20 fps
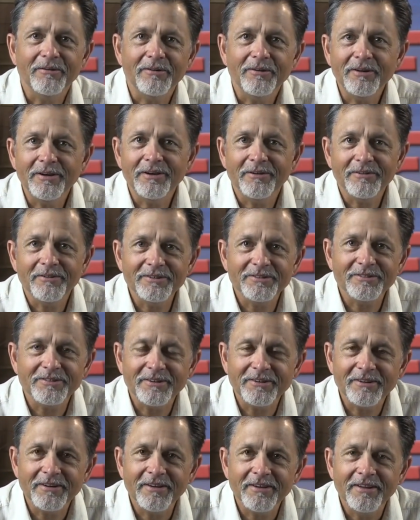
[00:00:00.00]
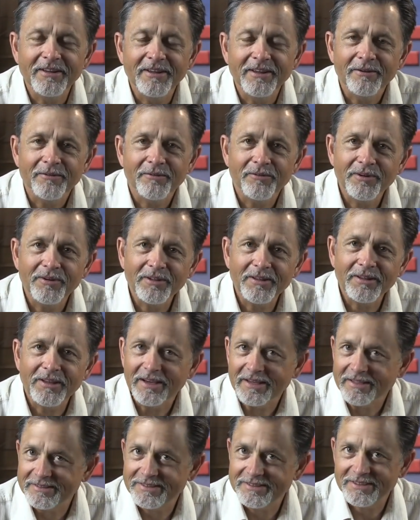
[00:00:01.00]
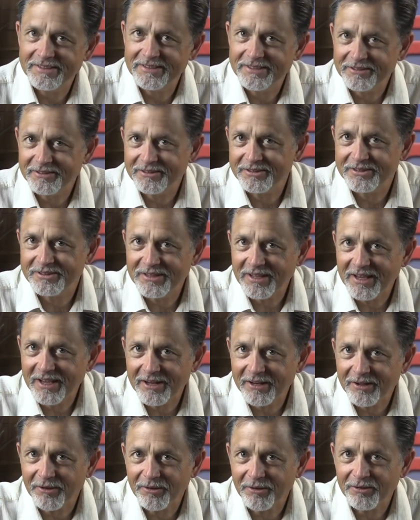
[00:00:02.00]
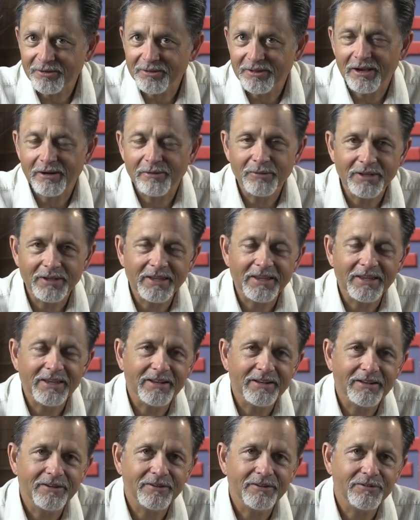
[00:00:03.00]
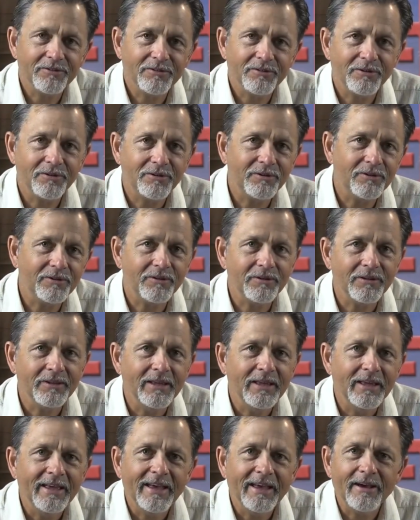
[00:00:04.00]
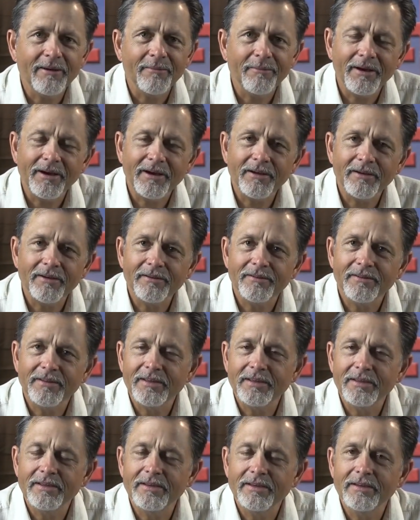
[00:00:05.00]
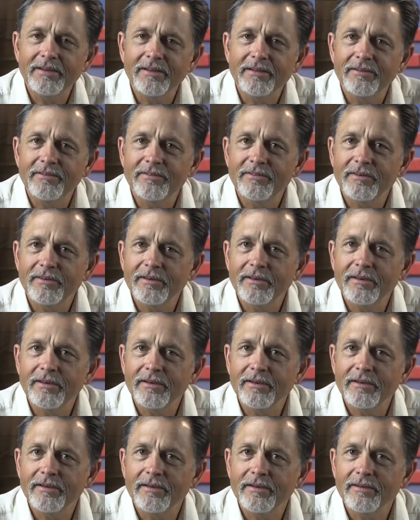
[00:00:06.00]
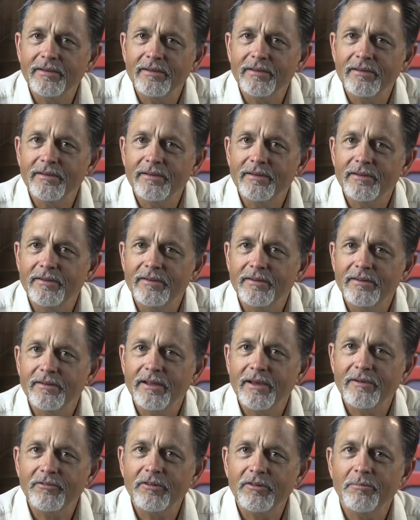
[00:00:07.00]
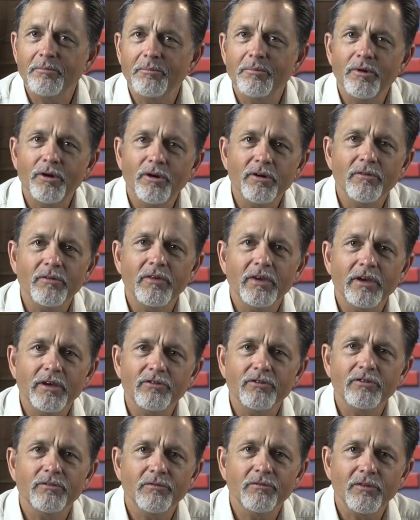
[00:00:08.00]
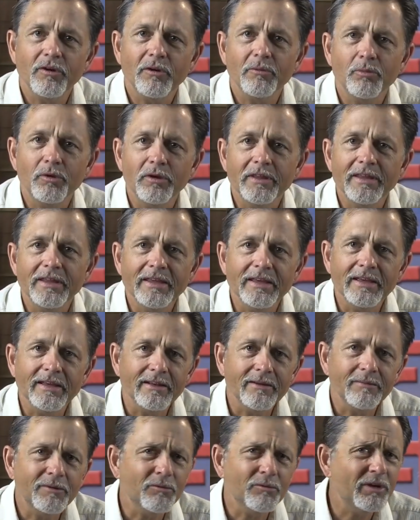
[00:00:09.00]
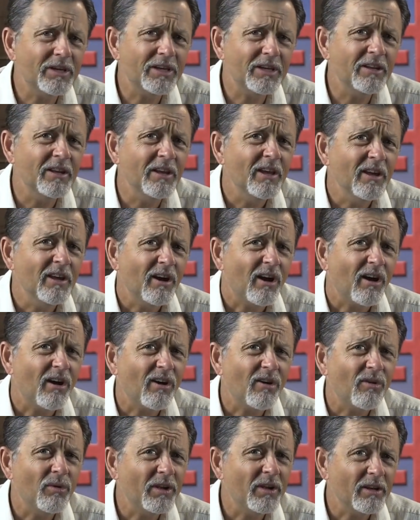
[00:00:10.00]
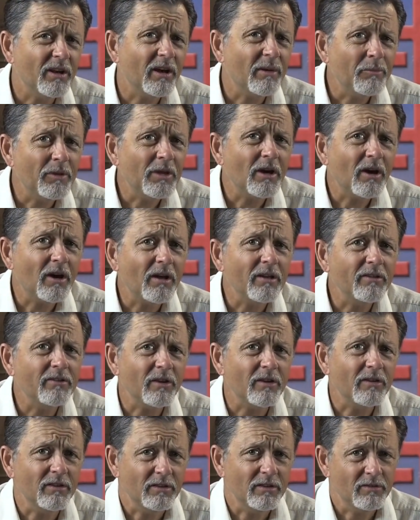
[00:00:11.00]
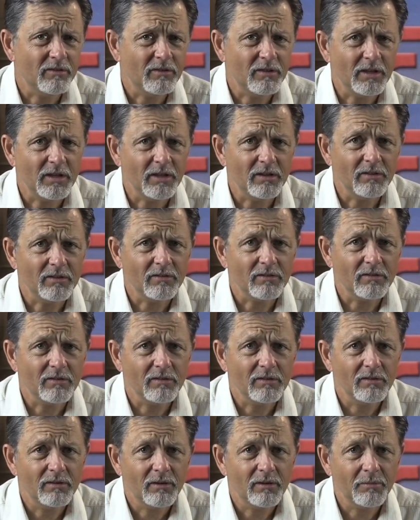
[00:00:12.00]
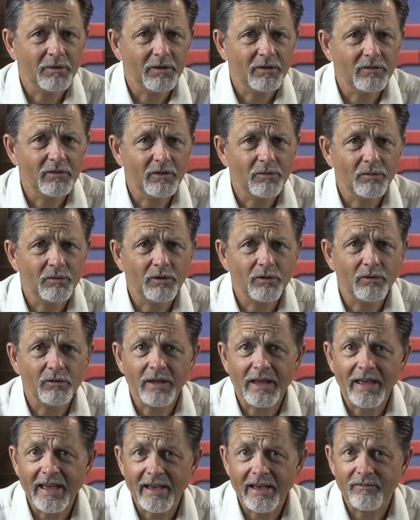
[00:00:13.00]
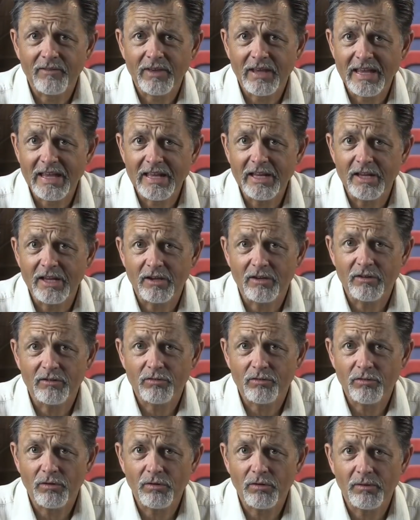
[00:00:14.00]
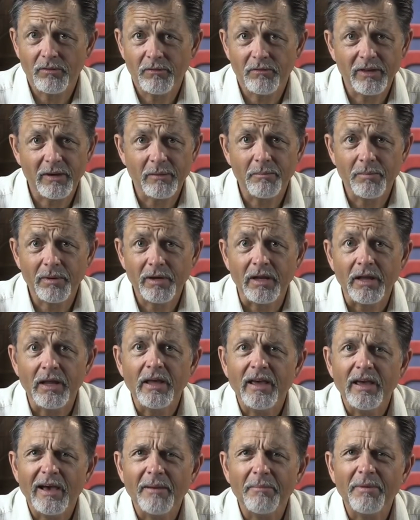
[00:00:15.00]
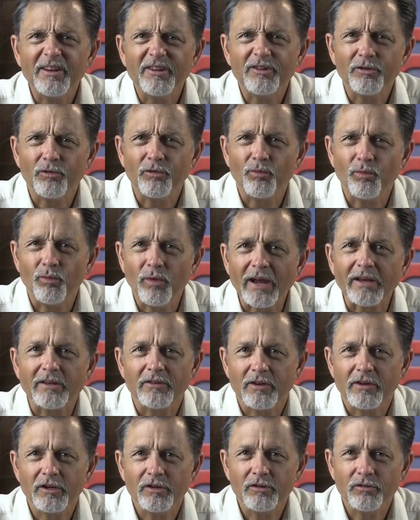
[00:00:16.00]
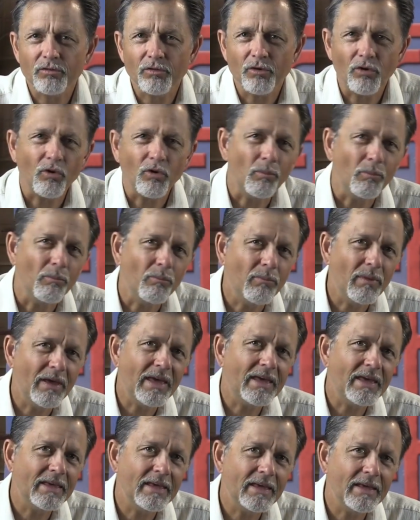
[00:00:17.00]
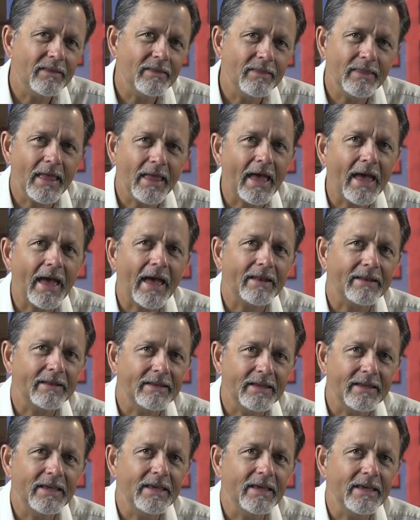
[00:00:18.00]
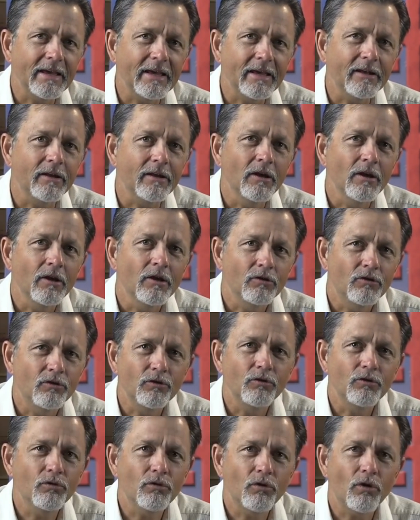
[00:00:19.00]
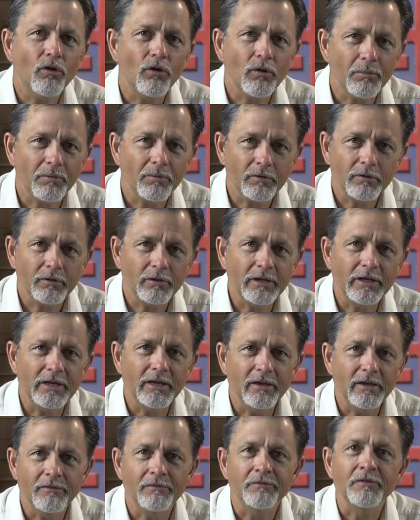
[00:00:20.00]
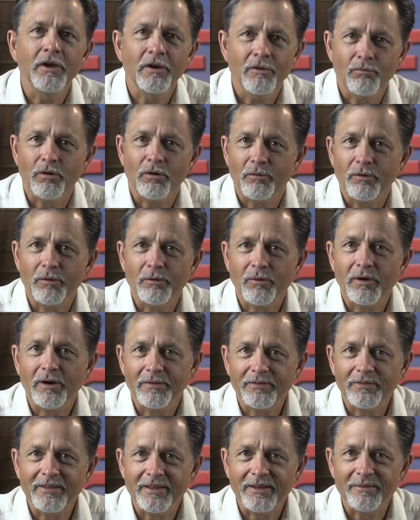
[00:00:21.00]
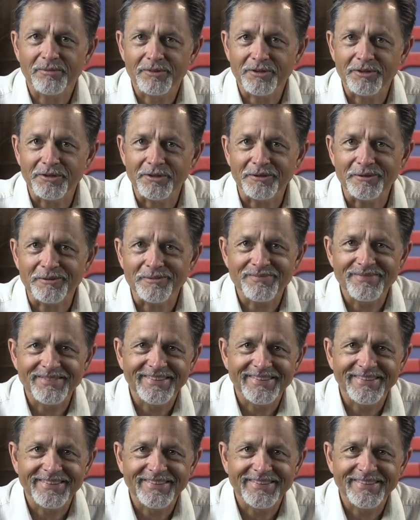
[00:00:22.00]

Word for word: Boy, we're starting to realize that there's not a whole lot we can control. How about the kids' uh, level of motivation from within? I mean, we can, uh, we can up the odds on these things. Now, I'm not saying we don't have any control over them, but how about direct control? Making that kid do or believe what we want them to.